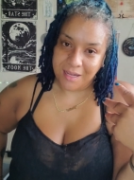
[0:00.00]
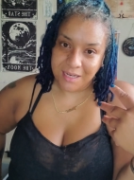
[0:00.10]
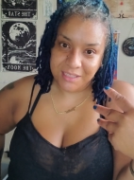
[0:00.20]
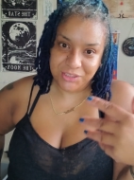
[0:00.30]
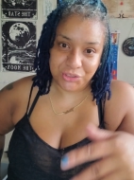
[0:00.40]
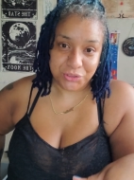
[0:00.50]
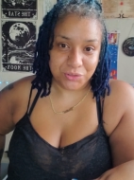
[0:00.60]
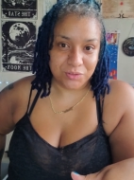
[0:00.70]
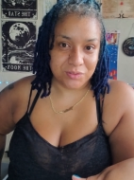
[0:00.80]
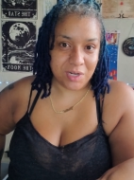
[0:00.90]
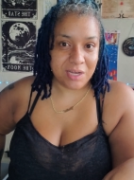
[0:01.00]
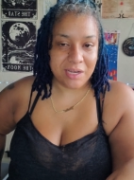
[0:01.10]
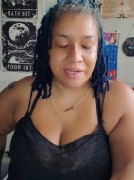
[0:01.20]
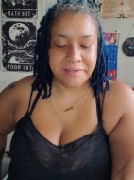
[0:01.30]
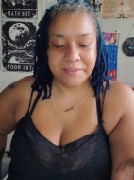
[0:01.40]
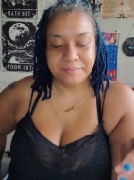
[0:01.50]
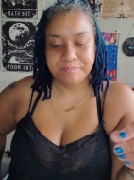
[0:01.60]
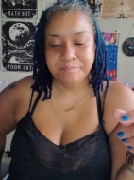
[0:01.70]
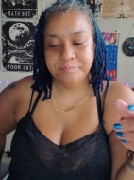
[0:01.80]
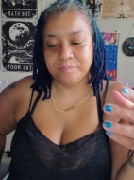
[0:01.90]
I try
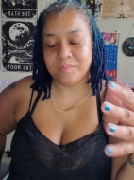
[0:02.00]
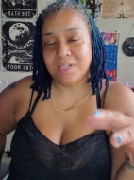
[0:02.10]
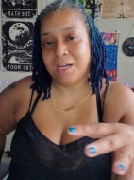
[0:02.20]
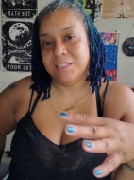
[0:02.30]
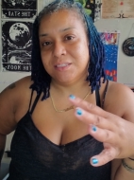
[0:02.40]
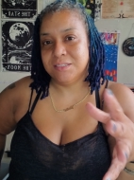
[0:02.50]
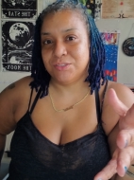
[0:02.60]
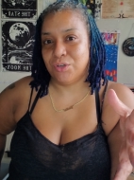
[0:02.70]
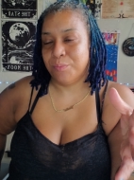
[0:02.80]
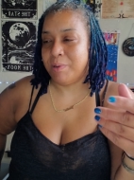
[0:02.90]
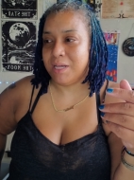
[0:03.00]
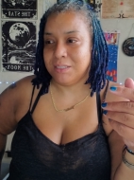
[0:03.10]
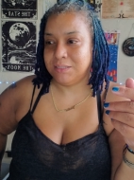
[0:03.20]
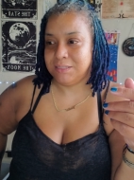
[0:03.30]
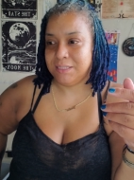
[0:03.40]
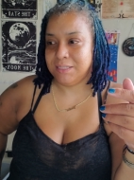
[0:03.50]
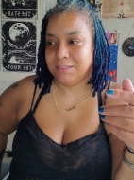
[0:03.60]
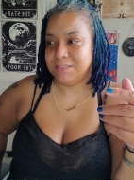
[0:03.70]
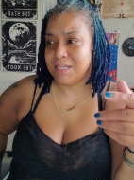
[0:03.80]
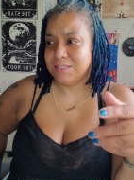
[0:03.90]
not to talk
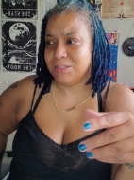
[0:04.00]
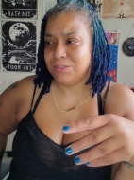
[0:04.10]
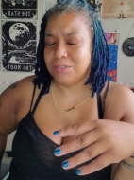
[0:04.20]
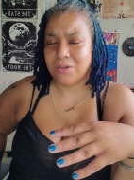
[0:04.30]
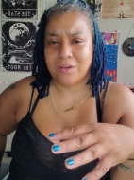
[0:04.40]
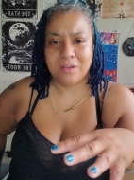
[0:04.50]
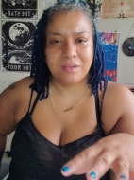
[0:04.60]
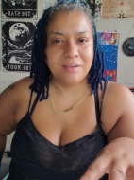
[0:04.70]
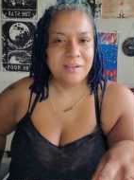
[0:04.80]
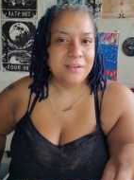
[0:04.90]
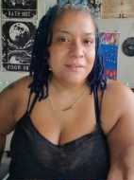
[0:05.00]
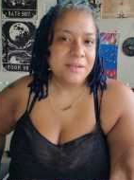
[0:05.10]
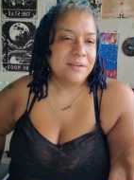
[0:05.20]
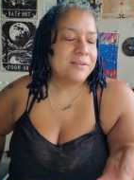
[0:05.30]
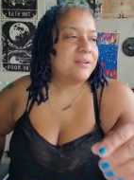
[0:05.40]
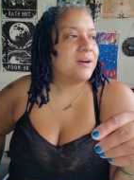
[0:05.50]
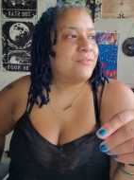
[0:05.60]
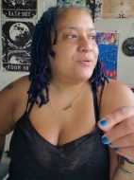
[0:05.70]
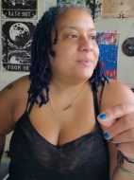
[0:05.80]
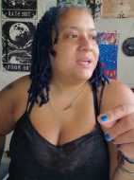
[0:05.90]
politics, not to talk
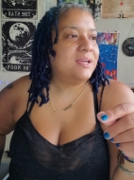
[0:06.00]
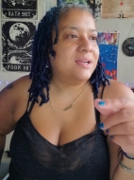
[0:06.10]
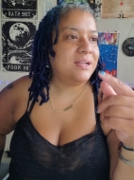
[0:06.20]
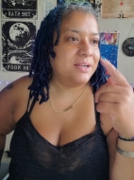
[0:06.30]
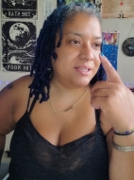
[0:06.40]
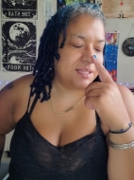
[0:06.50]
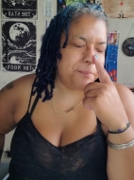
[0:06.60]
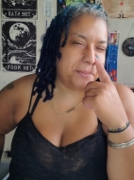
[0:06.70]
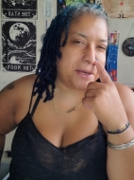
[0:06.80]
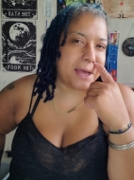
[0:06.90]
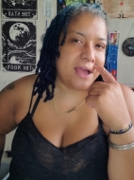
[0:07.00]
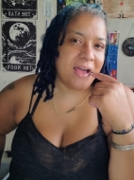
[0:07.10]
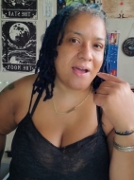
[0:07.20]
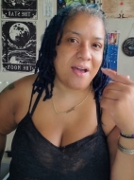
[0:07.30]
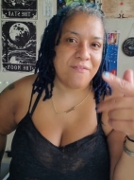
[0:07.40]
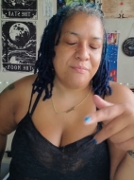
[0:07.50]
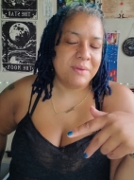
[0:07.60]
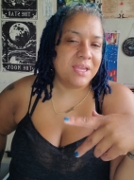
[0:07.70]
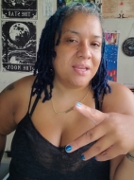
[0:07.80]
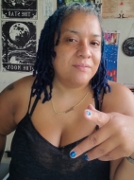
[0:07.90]
government and anything, but I have
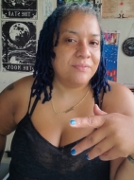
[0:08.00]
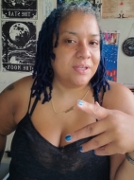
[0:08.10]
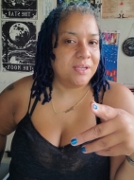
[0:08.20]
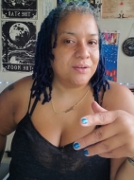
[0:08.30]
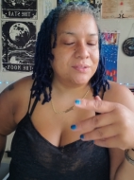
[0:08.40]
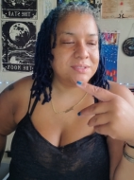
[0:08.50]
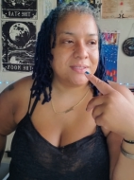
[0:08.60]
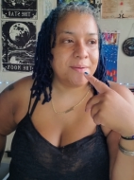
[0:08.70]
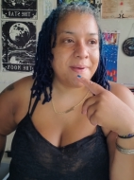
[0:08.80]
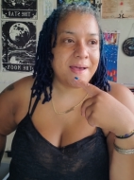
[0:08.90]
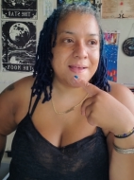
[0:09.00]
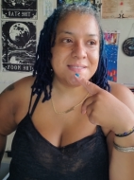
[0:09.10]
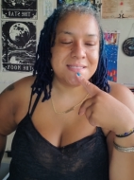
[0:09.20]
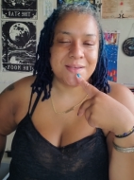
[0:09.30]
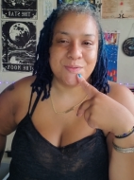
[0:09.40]
made videos in the past.